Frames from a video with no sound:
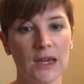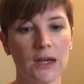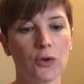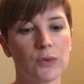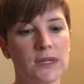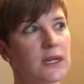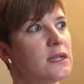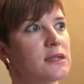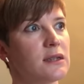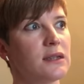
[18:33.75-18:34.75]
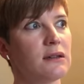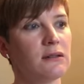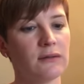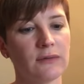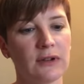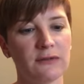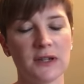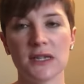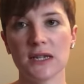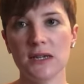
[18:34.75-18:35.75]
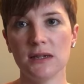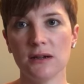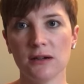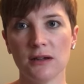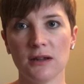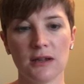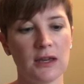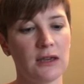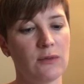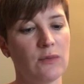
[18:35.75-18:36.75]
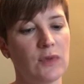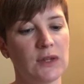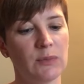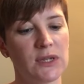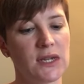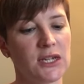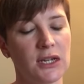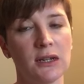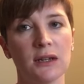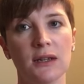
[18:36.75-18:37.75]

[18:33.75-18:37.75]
I always knit inside out. I find it easier, the position.